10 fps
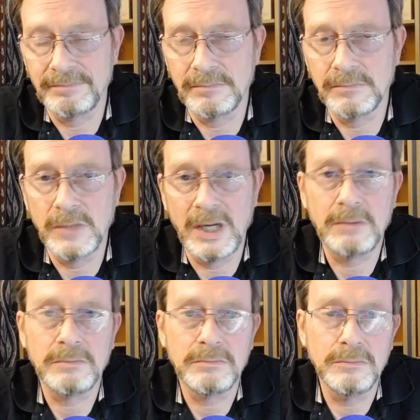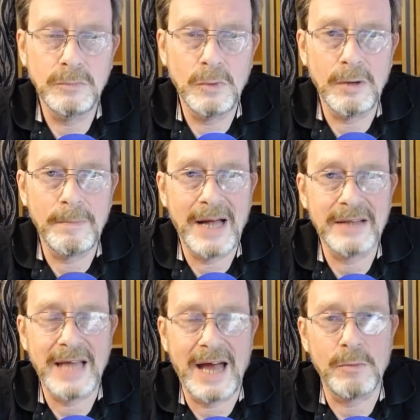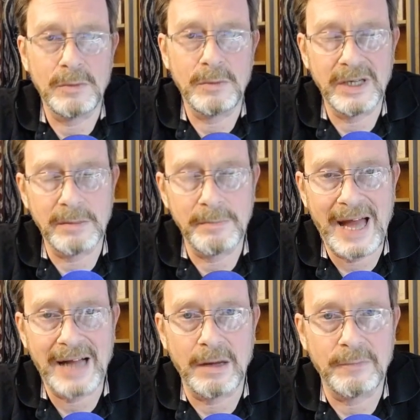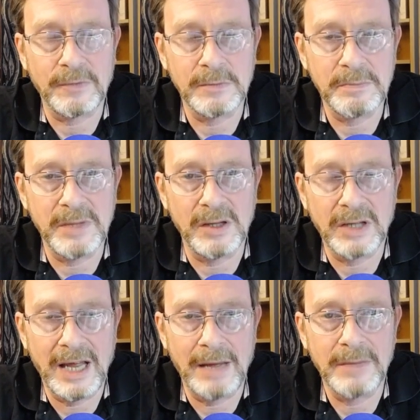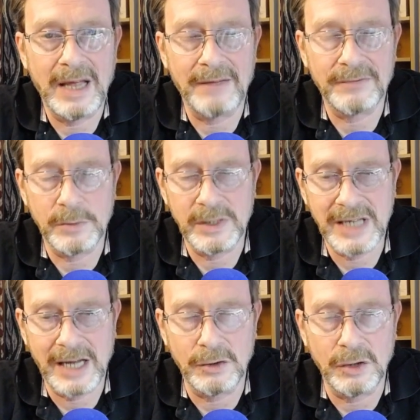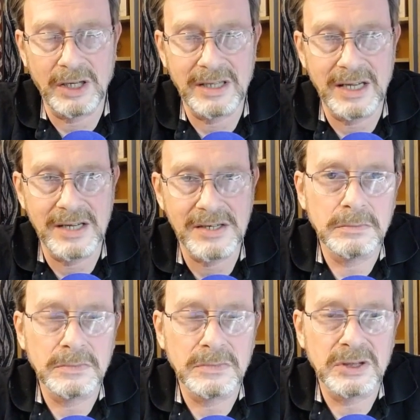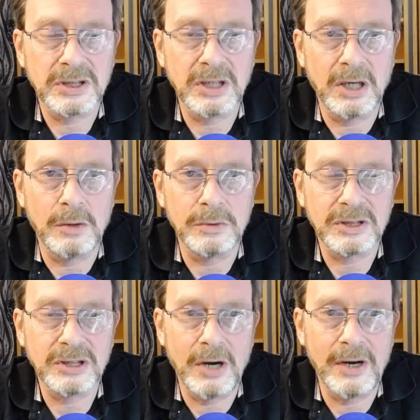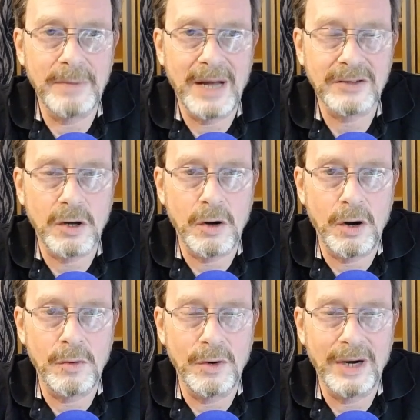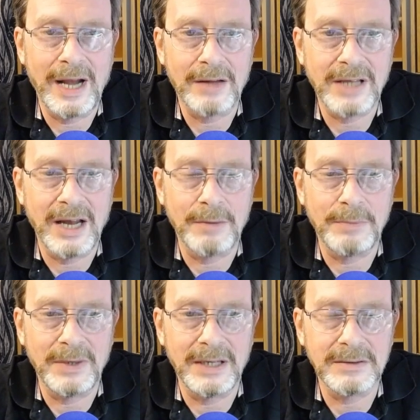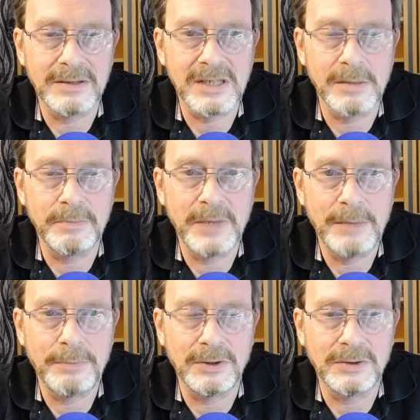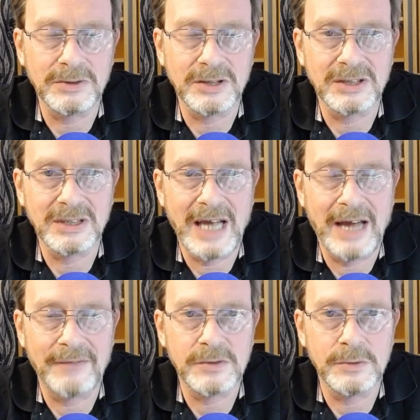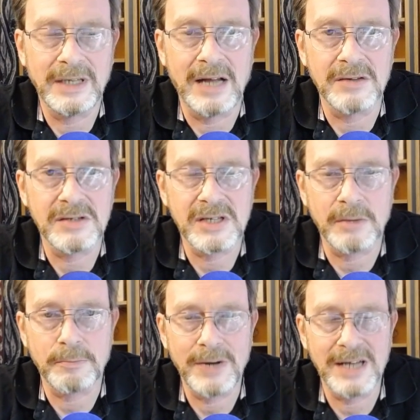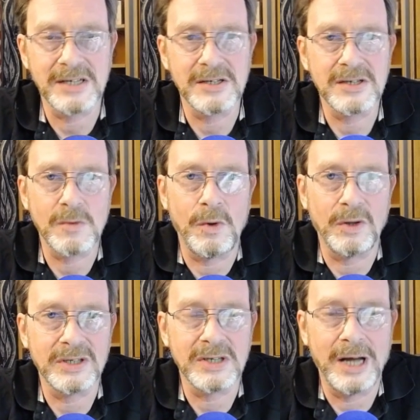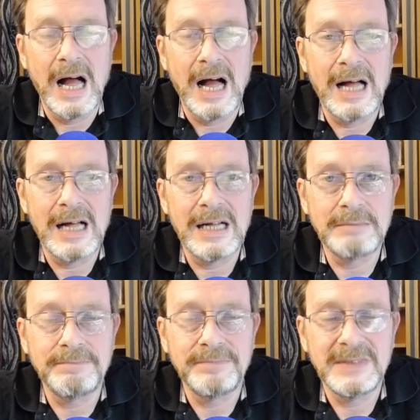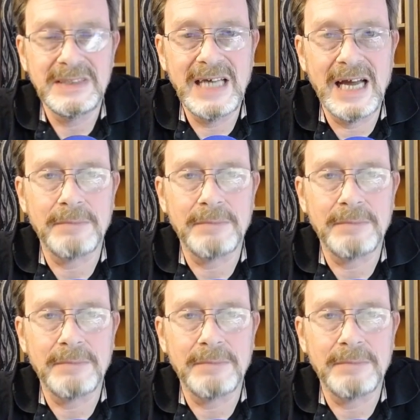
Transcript: Well, more about that when we come back up from the build cam after we take a look at this. So, sorry about the car horn out there, but some people just have to announce their presence all the time. Um, yeah,